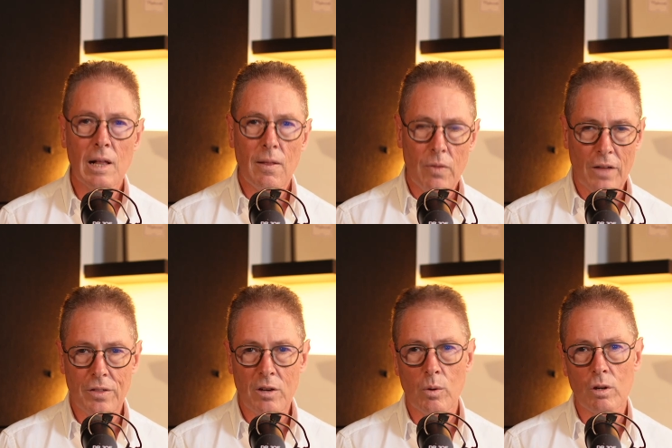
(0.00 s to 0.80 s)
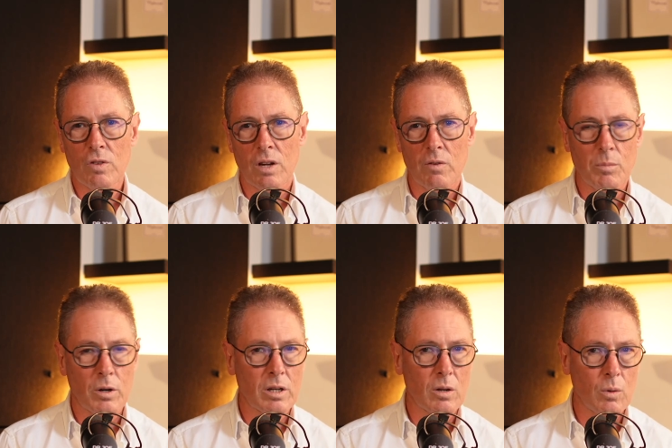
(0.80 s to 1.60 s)
Nothing works for
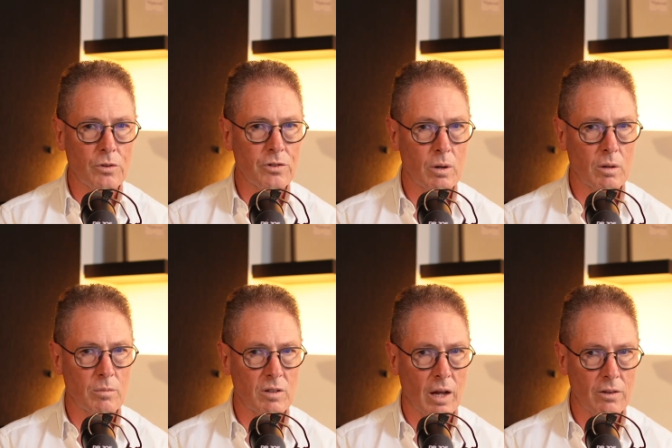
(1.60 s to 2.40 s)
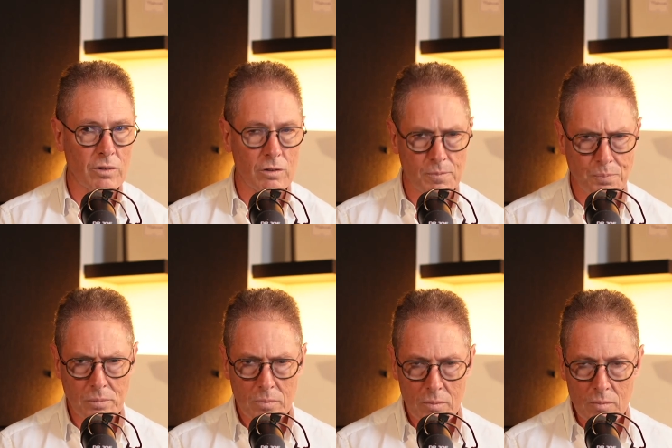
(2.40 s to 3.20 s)
everybody in all circumstances.
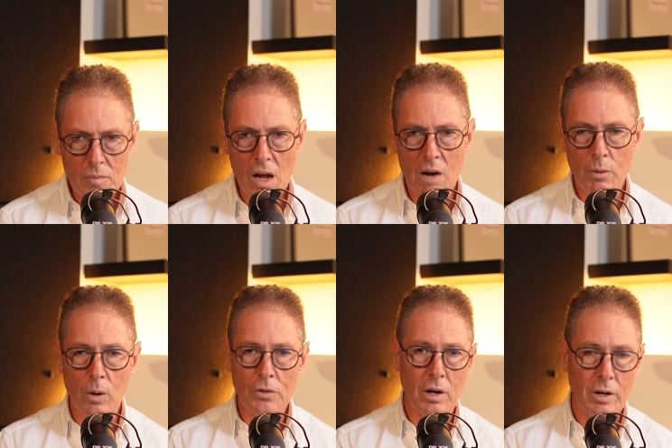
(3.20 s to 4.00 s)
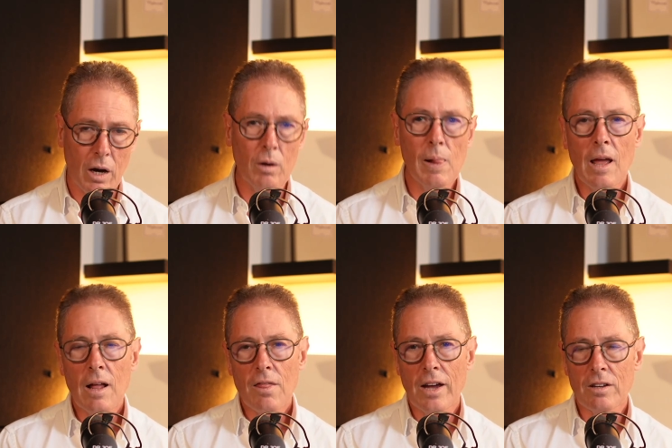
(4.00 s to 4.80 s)
And we also know
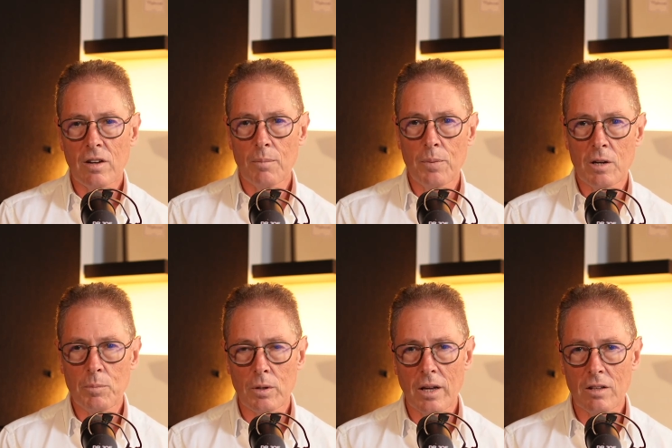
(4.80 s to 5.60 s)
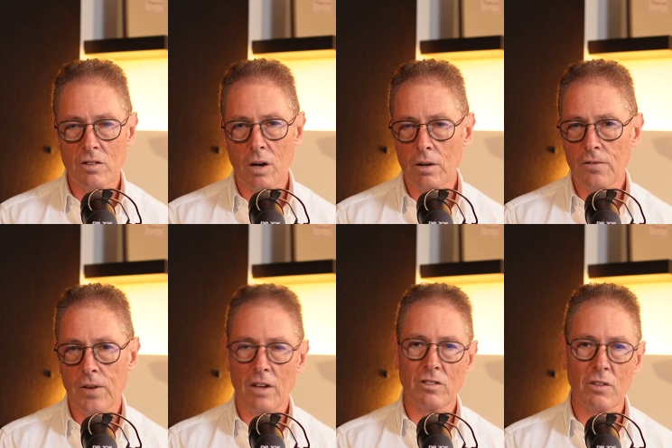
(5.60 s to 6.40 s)
that some people get side
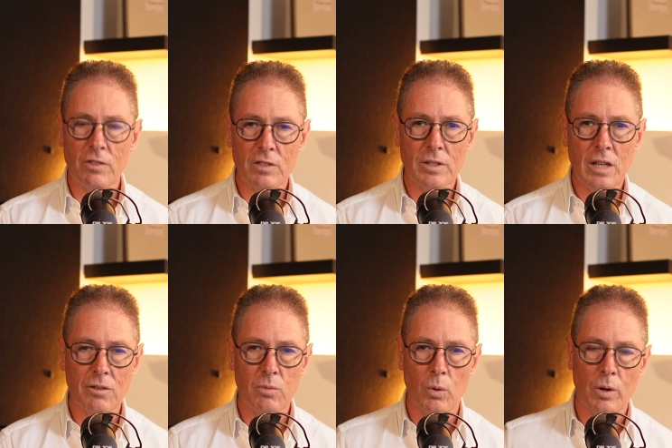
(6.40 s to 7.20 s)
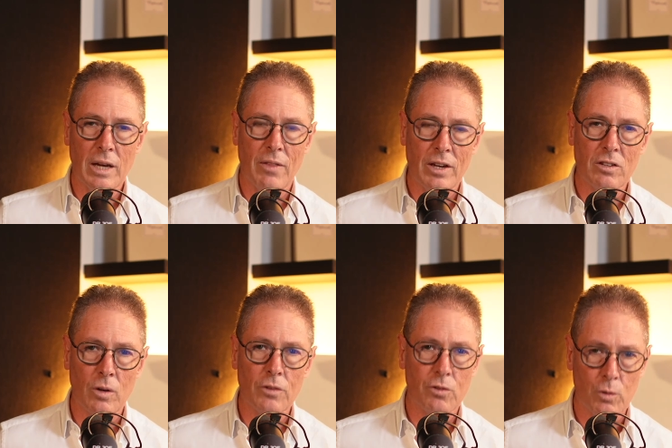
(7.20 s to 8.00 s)
effects, even if it does work, and then it's not
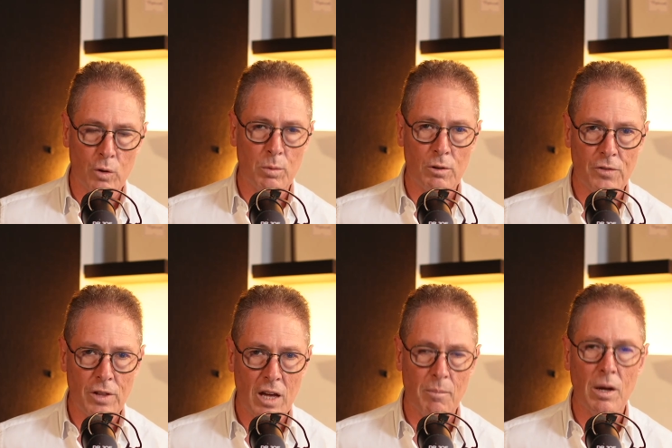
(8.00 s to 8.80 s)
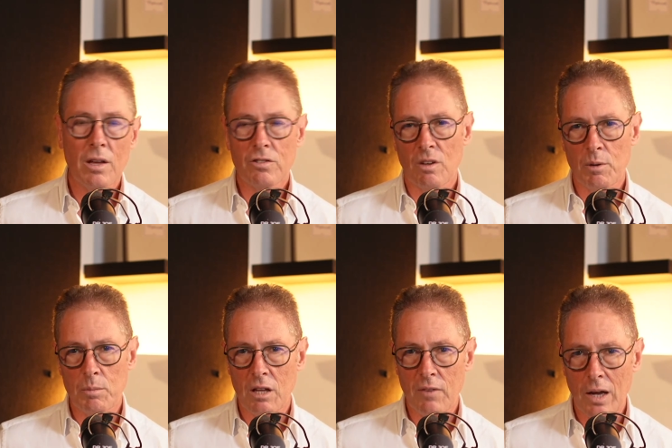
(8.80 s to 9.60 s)
suitable for them. Some people
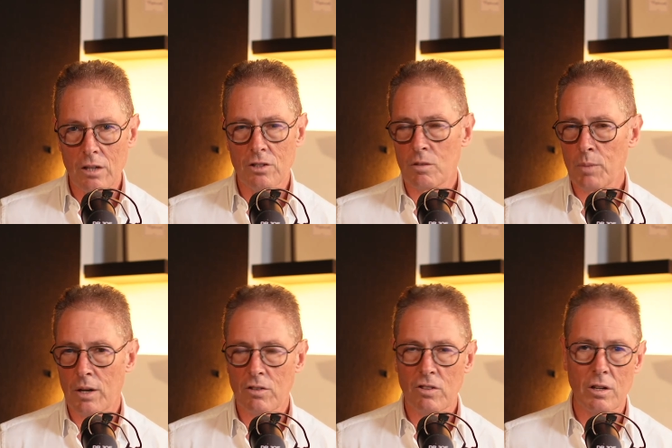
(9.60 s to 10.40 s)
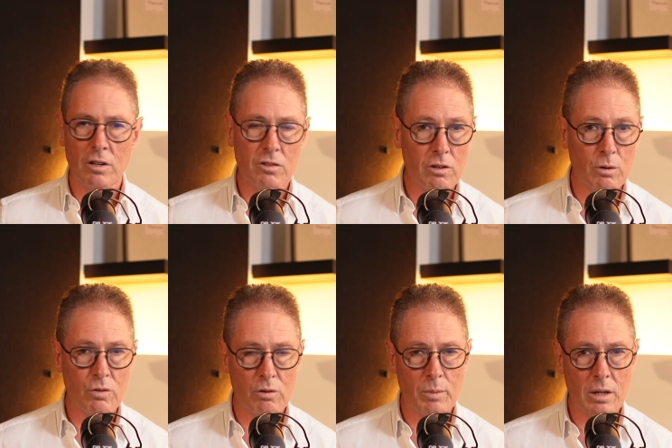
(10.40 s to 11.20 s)
have allergies. Penicillin is a
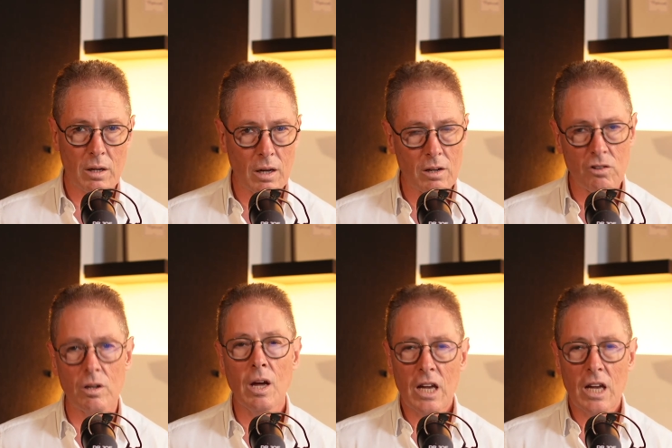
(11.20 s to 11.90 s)
useful medication.